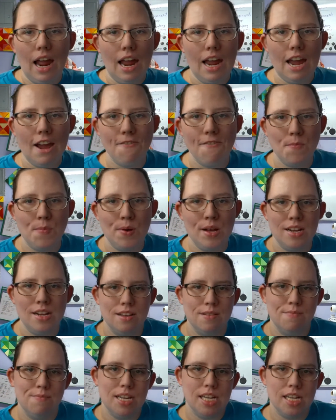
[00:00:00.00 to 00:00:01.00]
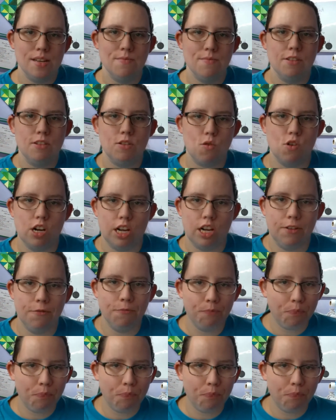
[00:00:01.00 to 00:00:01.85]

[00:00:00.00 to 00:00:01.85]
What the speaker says: everybody, my name is Courtney